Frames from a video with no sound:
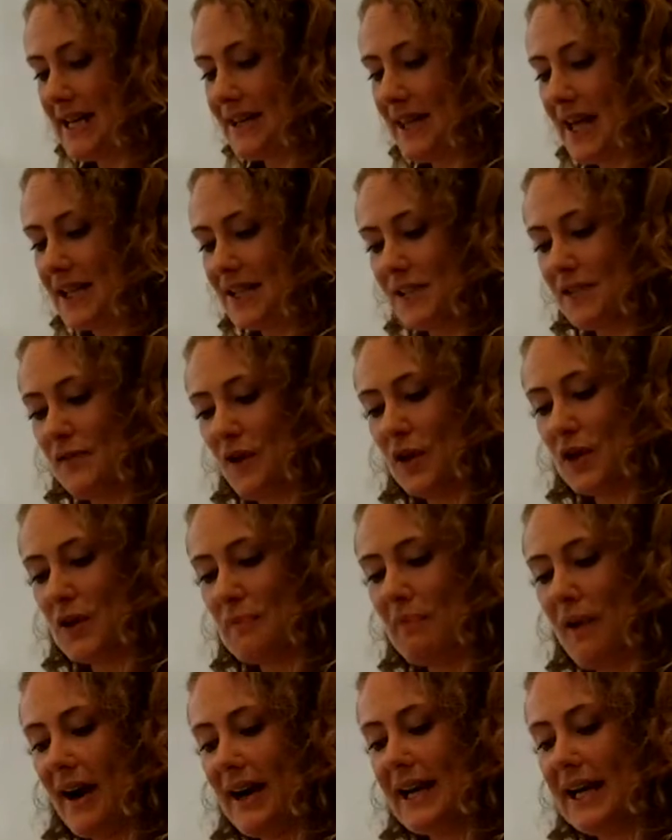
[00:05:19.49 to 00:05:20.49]
That's followed
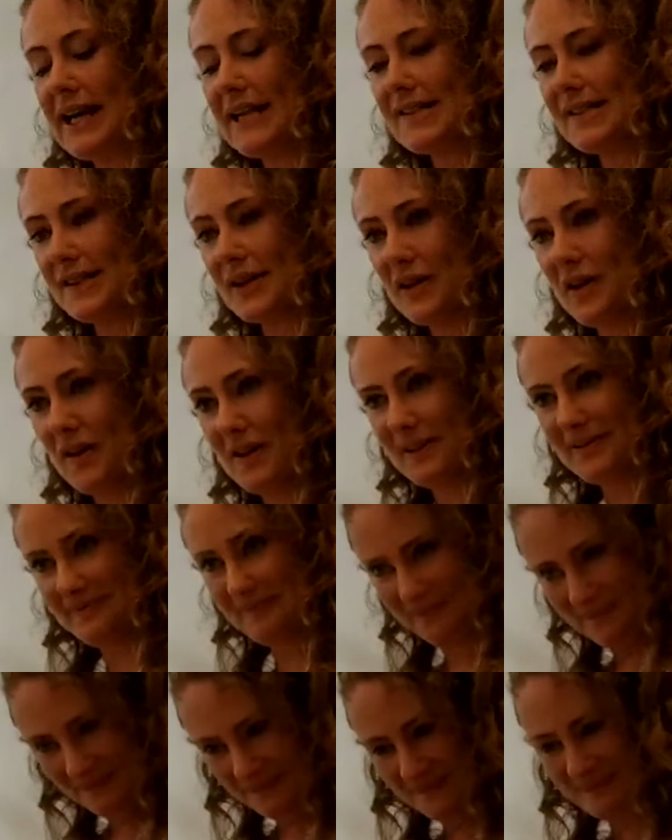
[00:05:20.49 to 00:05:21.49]
by Lisa Gull,
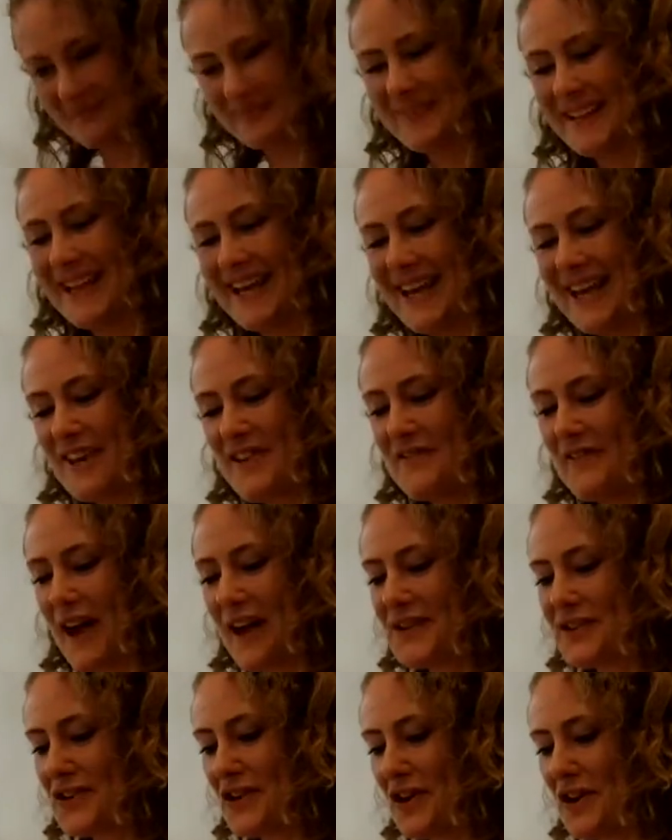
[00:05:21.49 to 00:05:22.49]

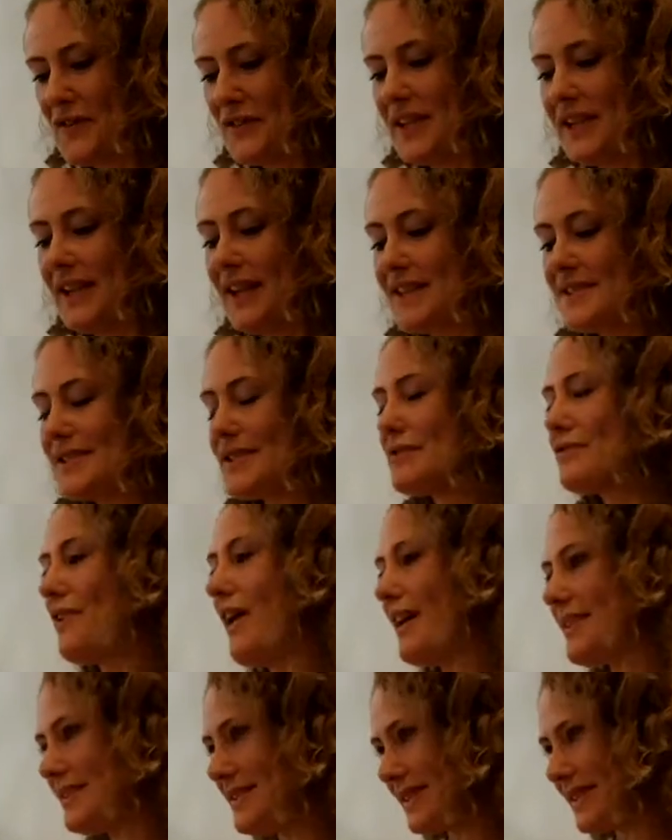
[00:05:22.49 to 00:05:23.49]
founder of the London
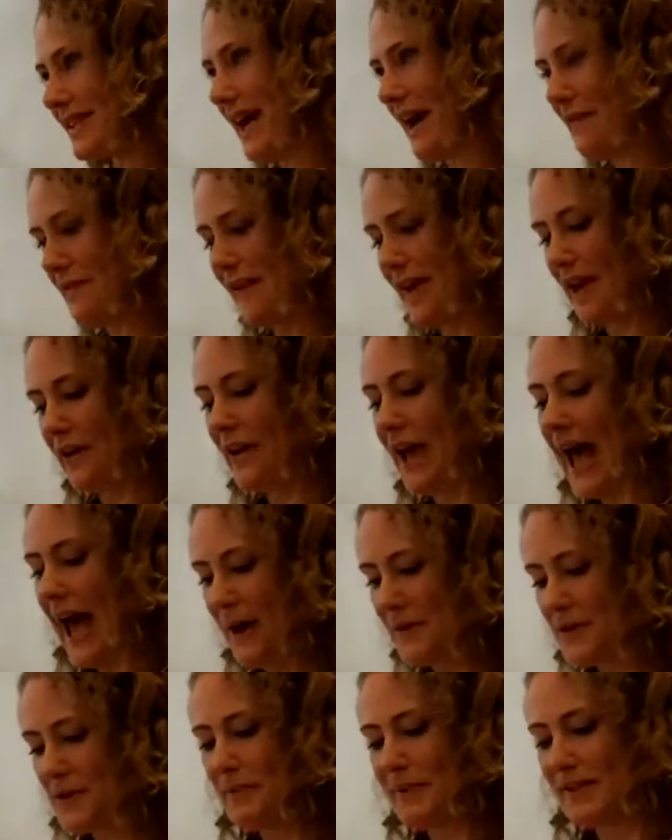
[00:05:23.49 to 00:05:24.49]
Writers Cafe, on how
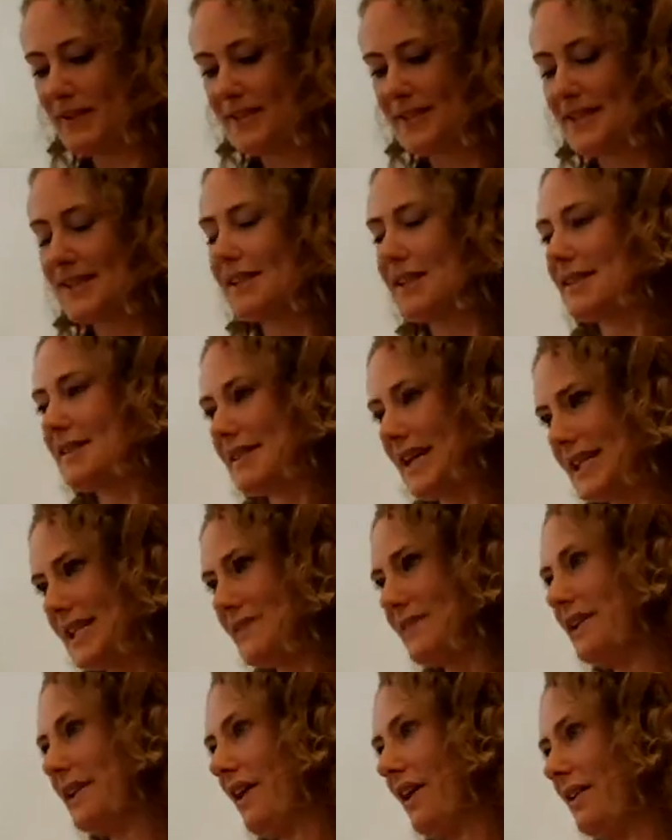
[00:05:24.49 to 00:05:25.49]
to build a
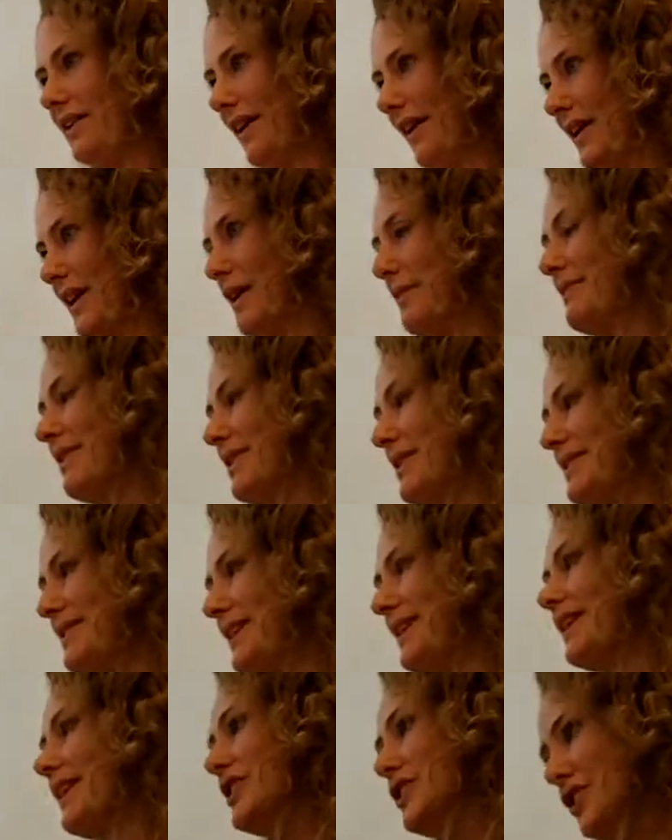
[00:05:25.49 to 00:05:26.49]
successful online
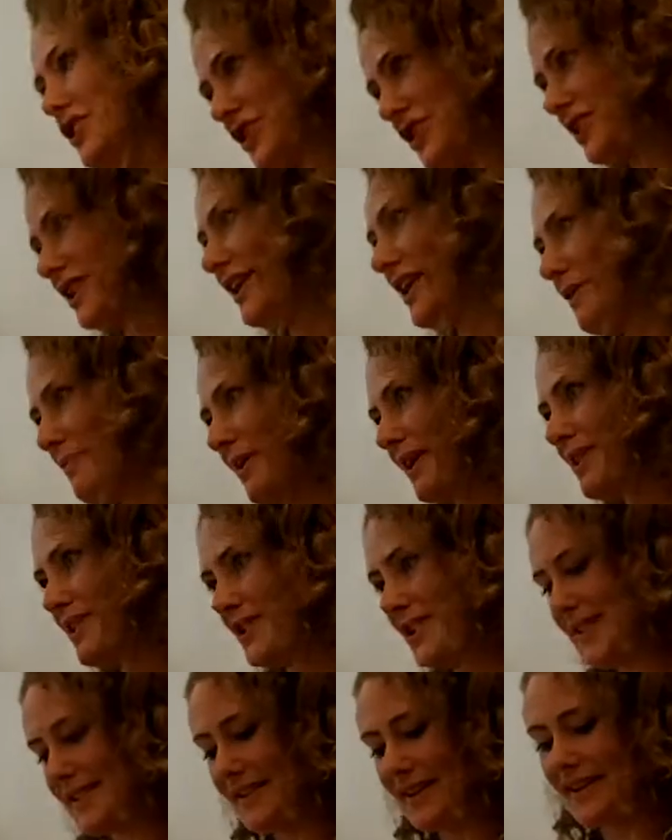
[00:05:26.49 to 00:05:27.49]
community, and she should know because
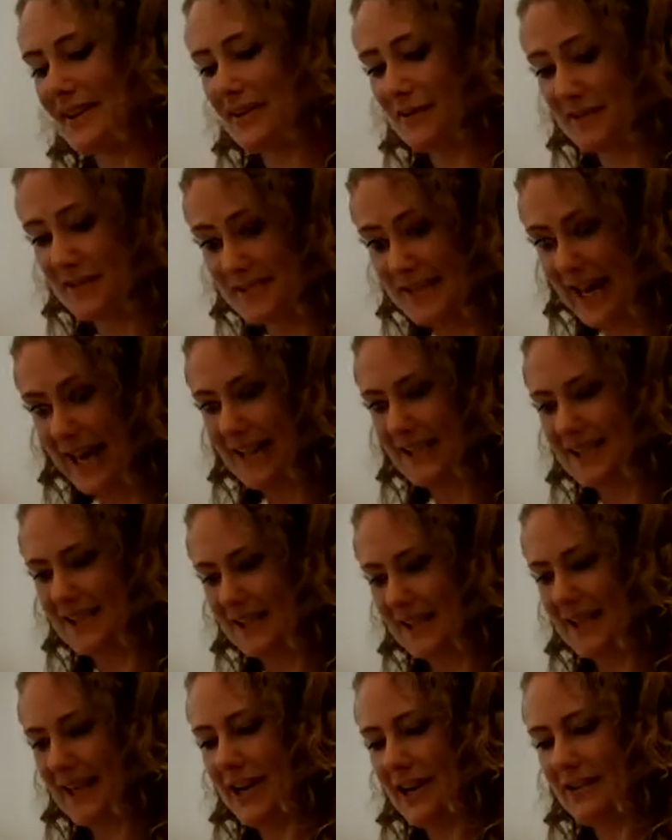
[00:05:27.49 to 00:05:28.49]
she's done it
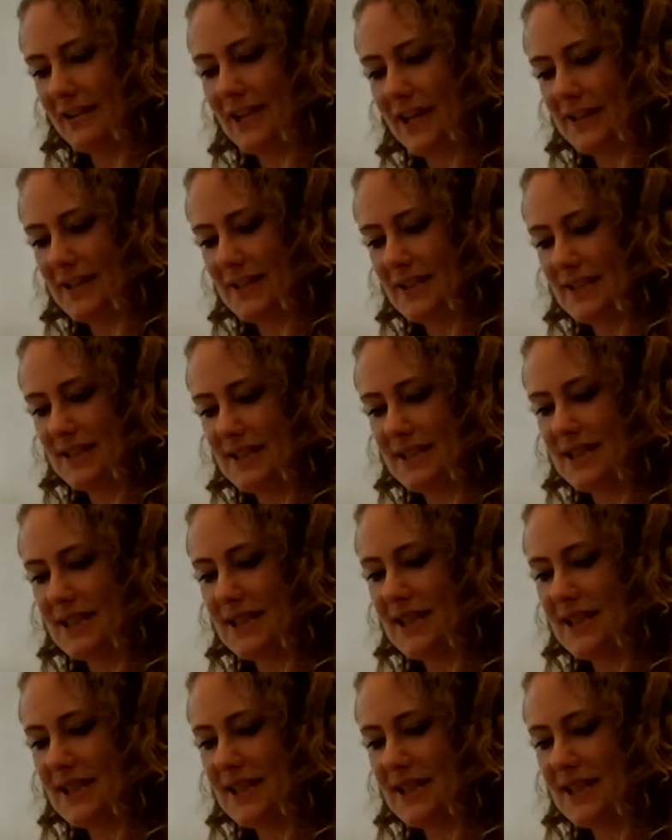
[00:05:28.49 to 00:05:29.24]
fantastically here in London.